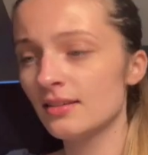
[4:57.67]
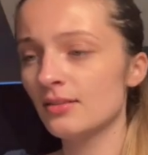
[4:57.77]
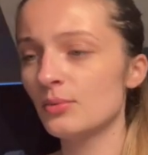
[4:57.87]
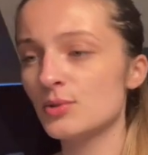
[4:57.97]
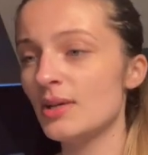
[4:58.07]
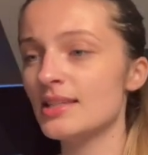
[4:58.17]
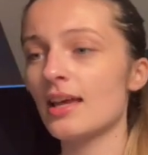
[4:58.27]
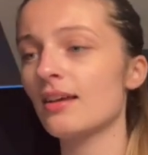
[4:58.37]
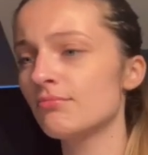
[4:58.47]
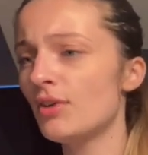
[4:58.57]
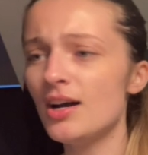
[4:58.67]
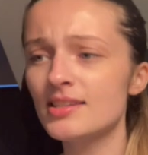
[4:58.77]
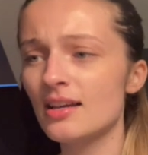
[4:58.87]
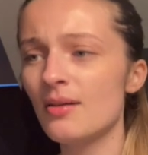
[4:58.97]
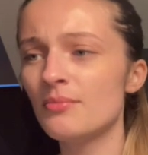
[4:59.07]
Which means like
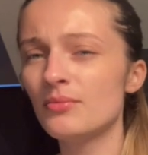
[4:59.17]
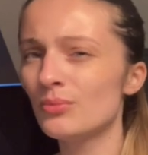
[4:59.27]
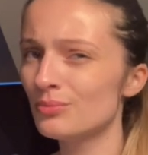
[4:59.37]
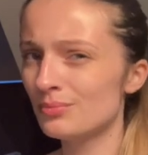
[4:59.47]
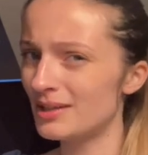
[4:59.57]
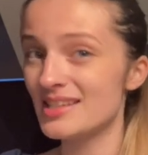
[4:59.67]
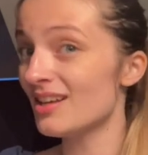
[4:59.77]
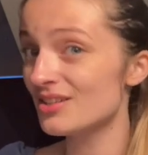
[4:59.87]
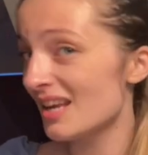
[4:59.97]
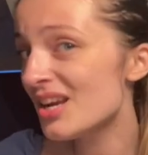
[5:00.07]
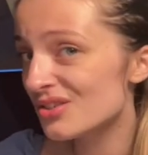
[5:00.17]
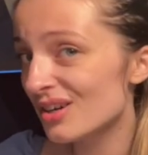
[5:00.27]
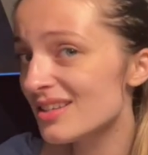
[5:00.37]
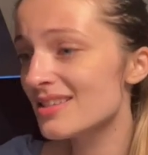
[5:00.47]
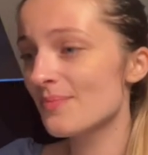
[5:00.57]
awesome, but it's not
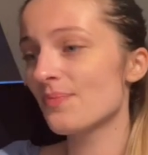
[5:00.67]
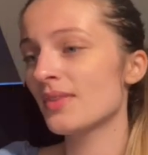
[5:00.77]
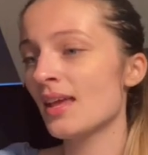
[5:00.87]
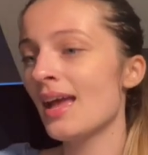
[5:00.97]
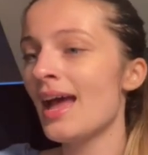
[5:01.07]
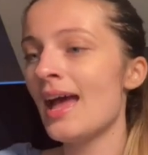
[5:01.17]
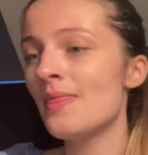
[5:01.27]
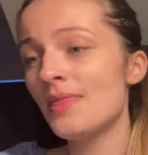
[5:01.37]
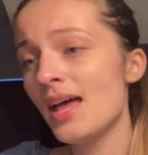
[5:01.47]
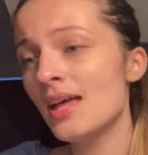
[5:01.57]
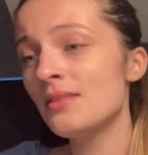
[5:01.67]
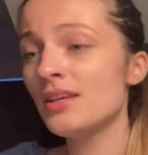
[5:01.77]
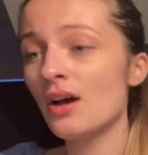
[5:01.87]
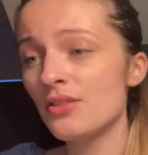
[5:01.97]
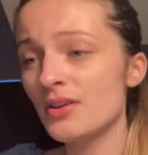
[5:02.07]
dangerous. And then
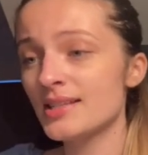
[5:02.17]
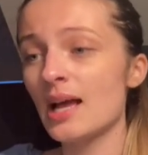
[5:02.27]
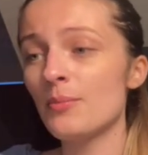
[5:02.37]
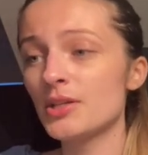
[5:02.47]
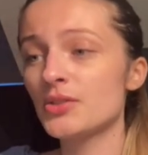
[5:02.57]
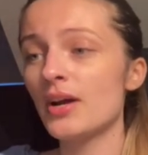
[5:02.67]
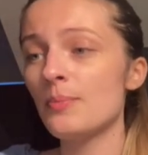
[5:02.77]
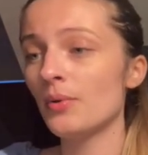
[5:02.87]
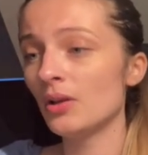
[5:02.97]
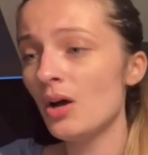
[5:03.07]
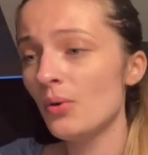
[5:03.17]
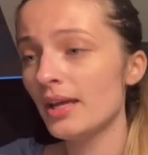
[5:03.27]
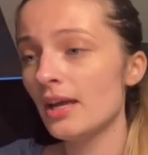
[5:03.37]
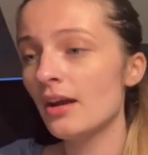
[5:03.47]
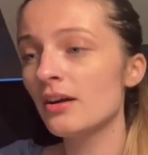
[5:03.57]
the other examples right below
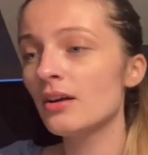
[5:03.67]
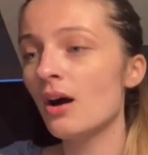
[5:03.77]
here